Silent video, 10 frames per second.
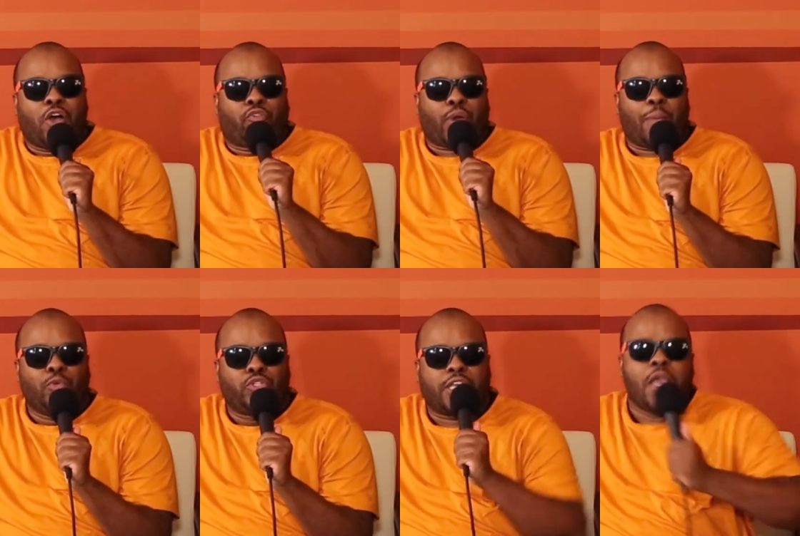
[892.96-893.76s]
I love
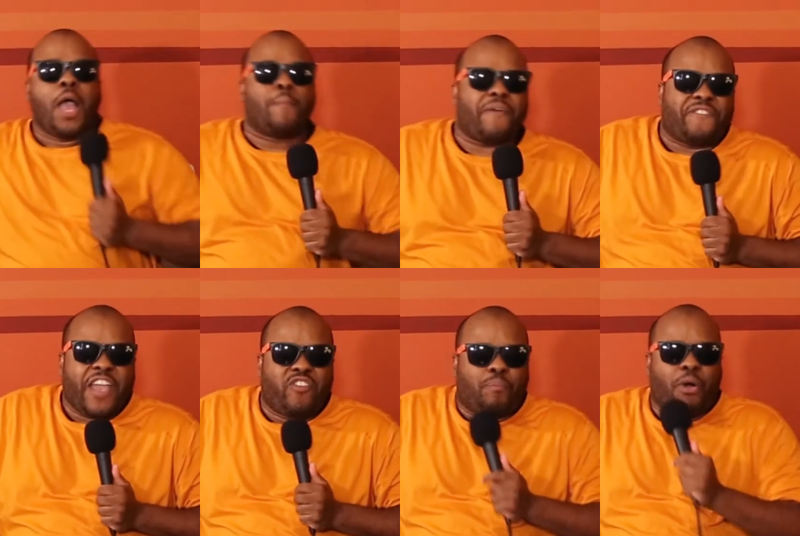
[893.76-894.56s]
rap music. My
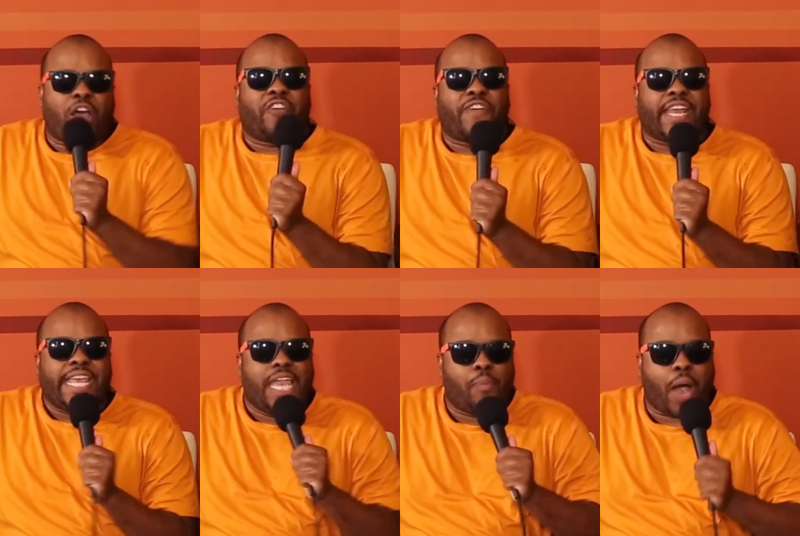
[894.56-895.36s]
favorite part of
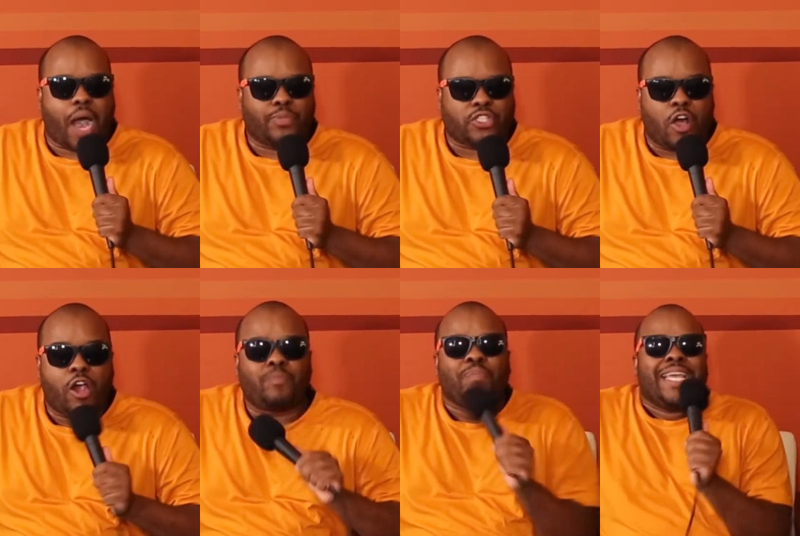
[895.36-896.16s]
any hip hop
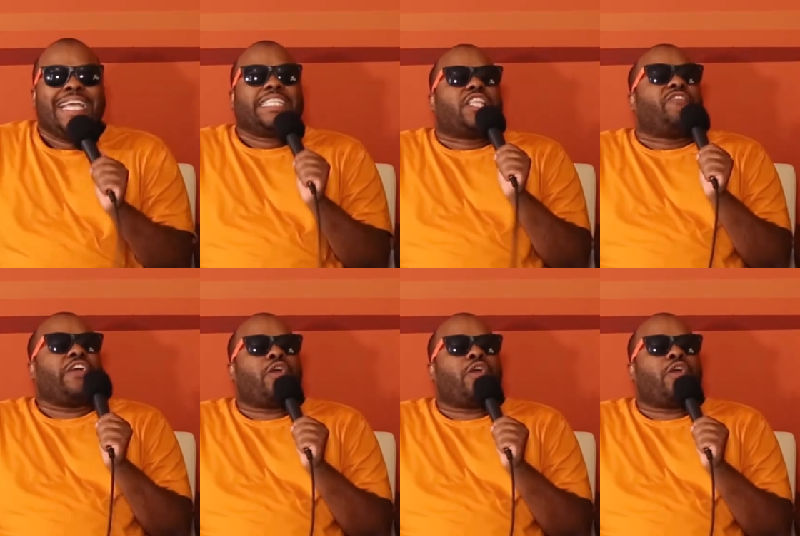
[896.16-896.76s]
song is the